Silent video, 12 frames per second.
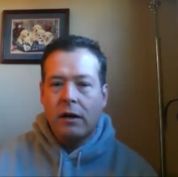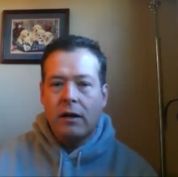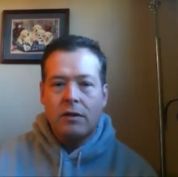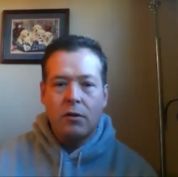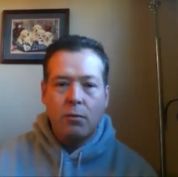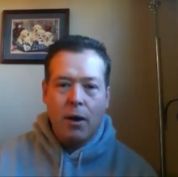
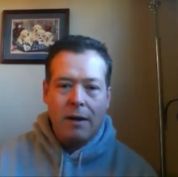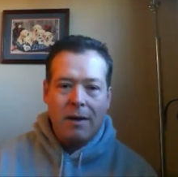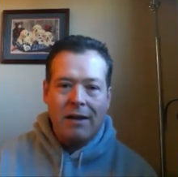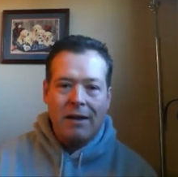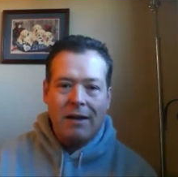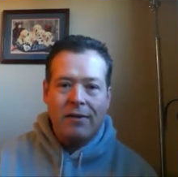Uh, so
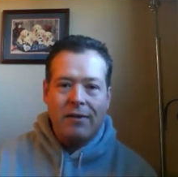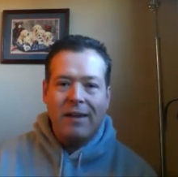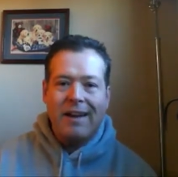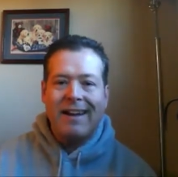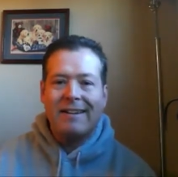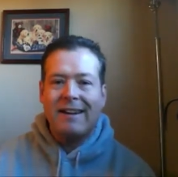pray about
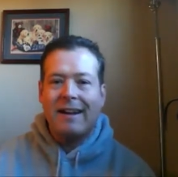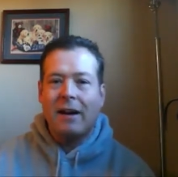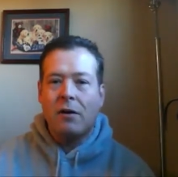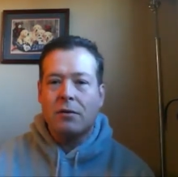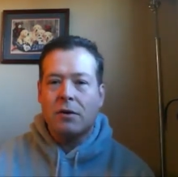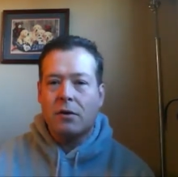that. And
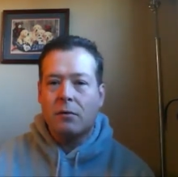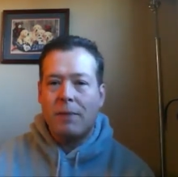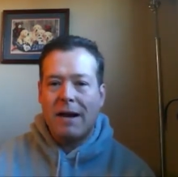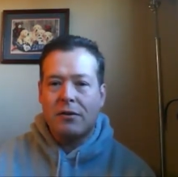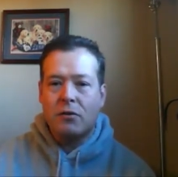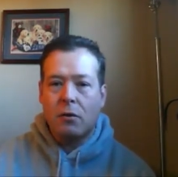also,
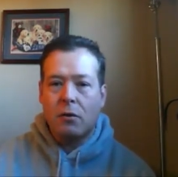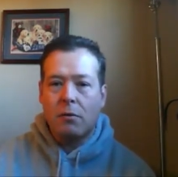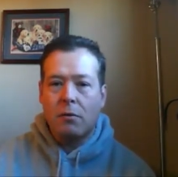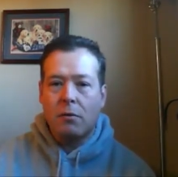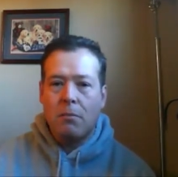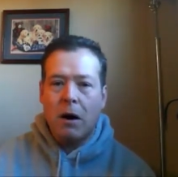Pastor
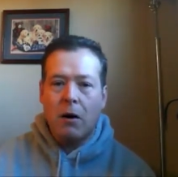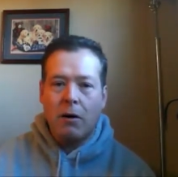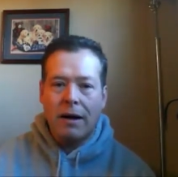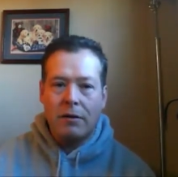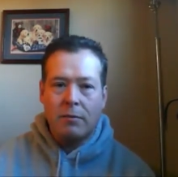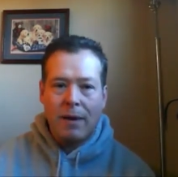Amal
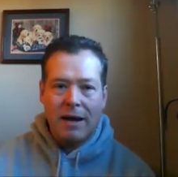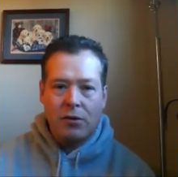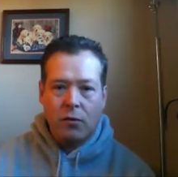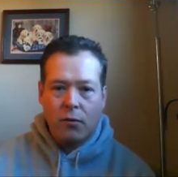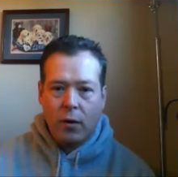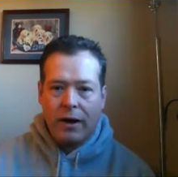has a
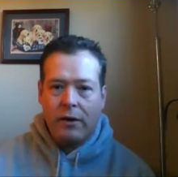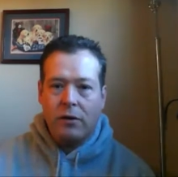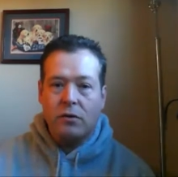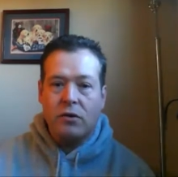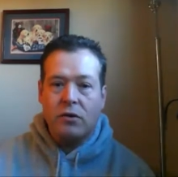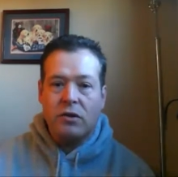pastor
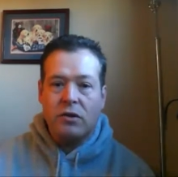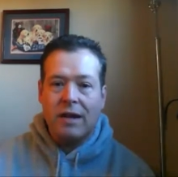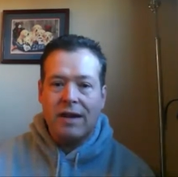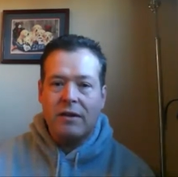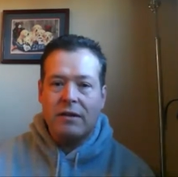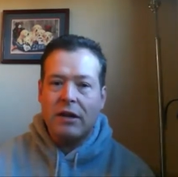friend whose
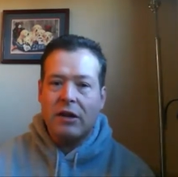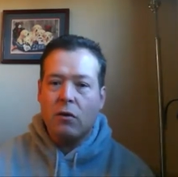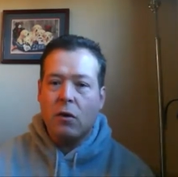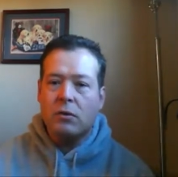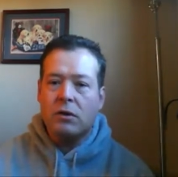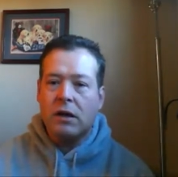17
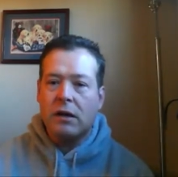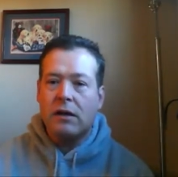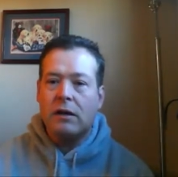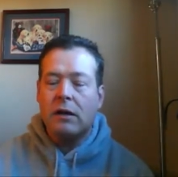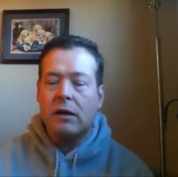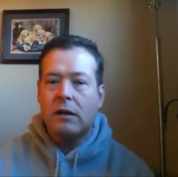year old
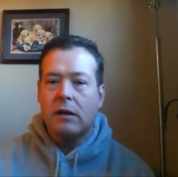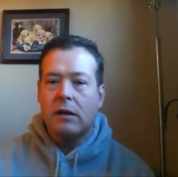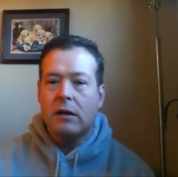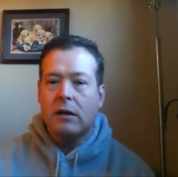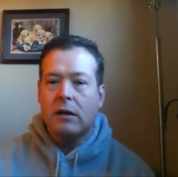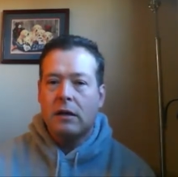son
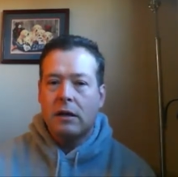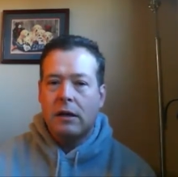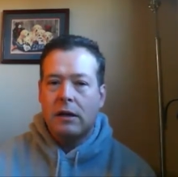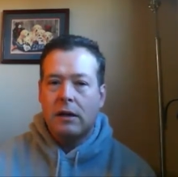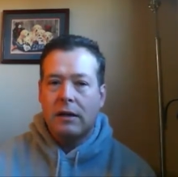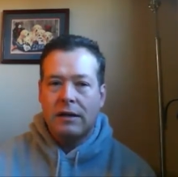
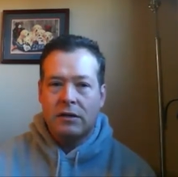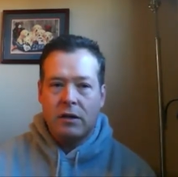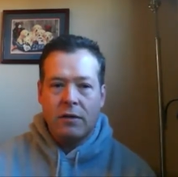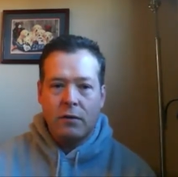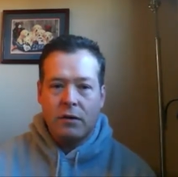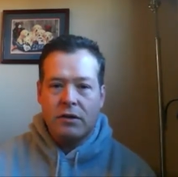uh, has
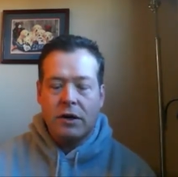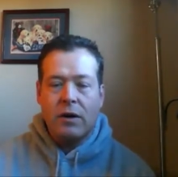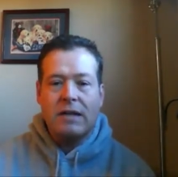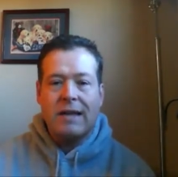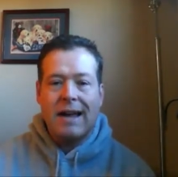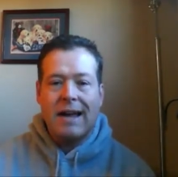suffered a
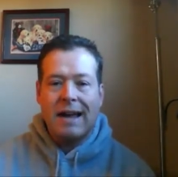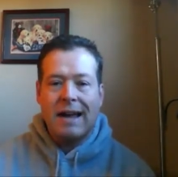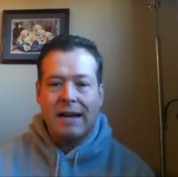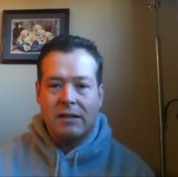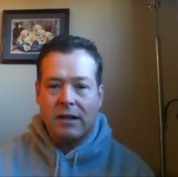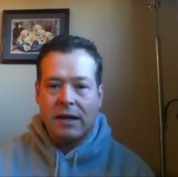serious
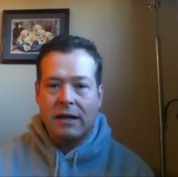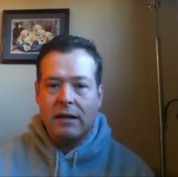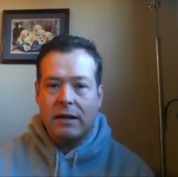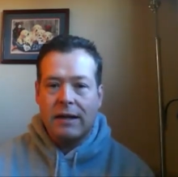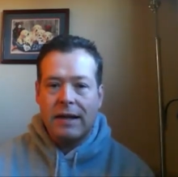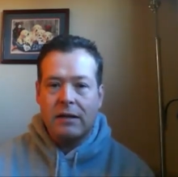accident
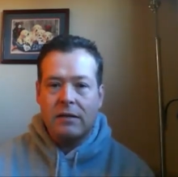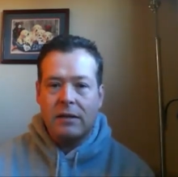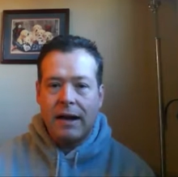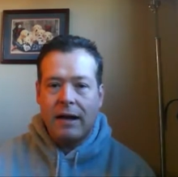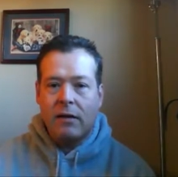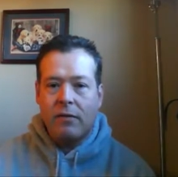and
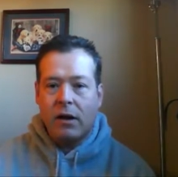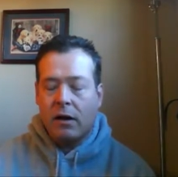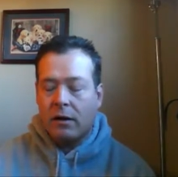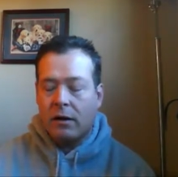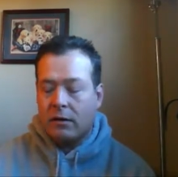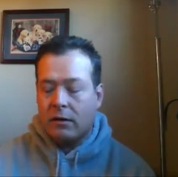needs the hand
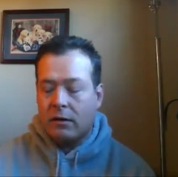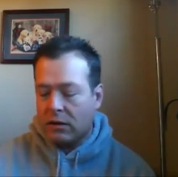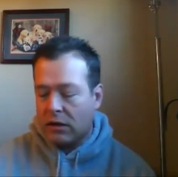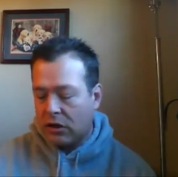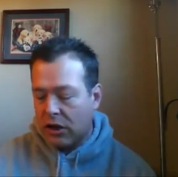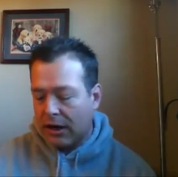of God to
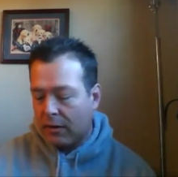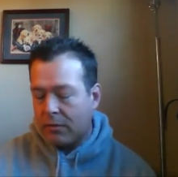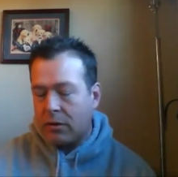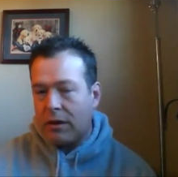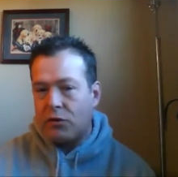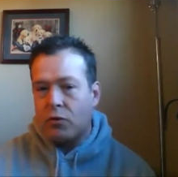touch him.
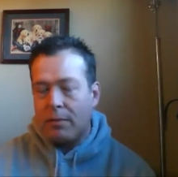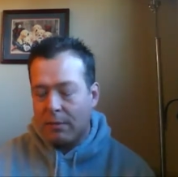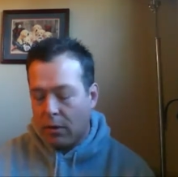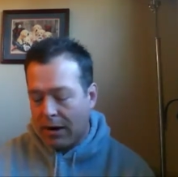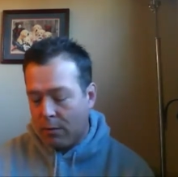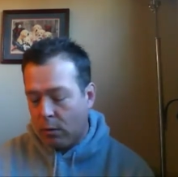So let's
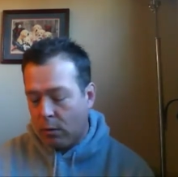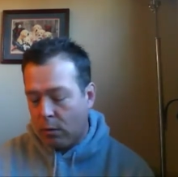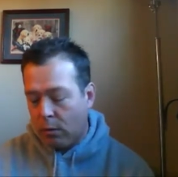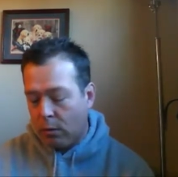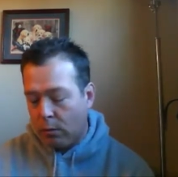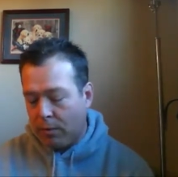remember him
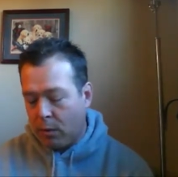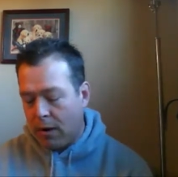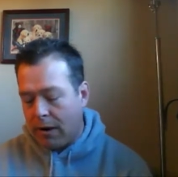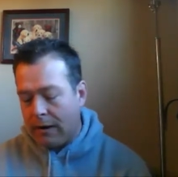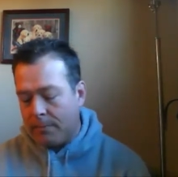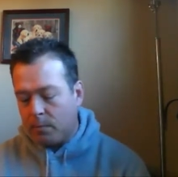when we
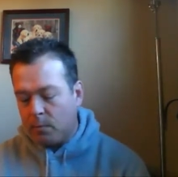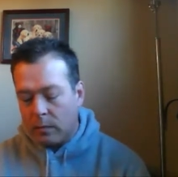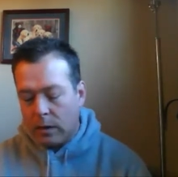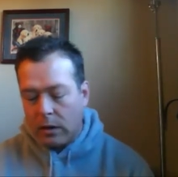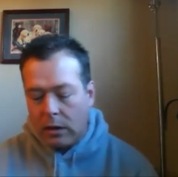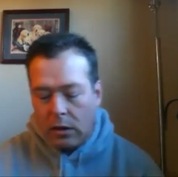pray.
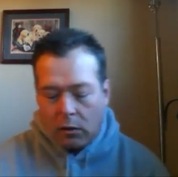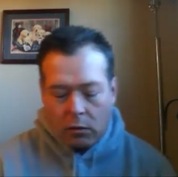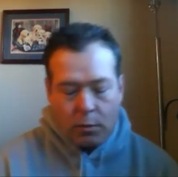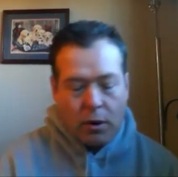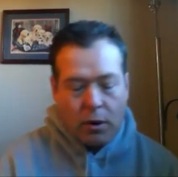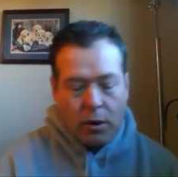
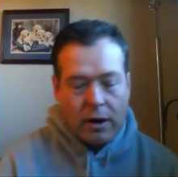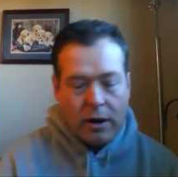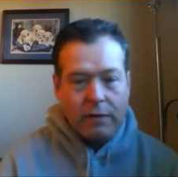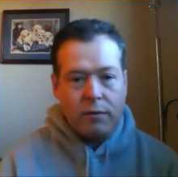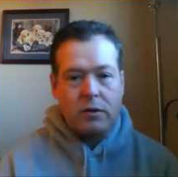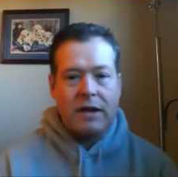We're praying
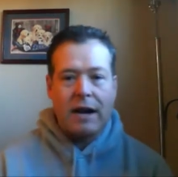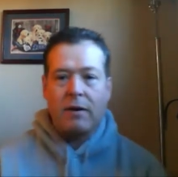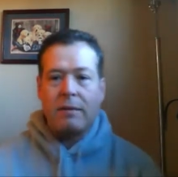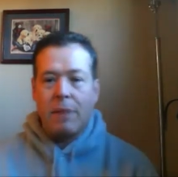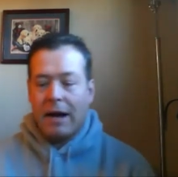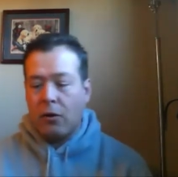for
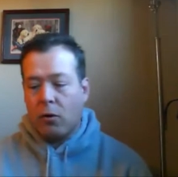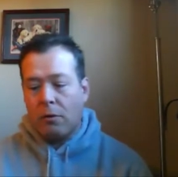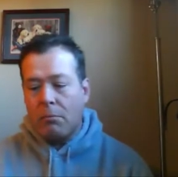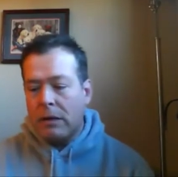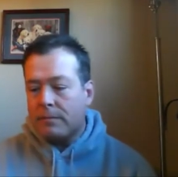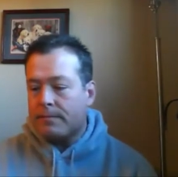Terry
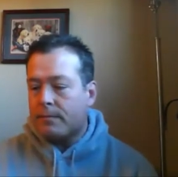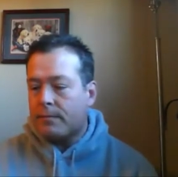Mangrum.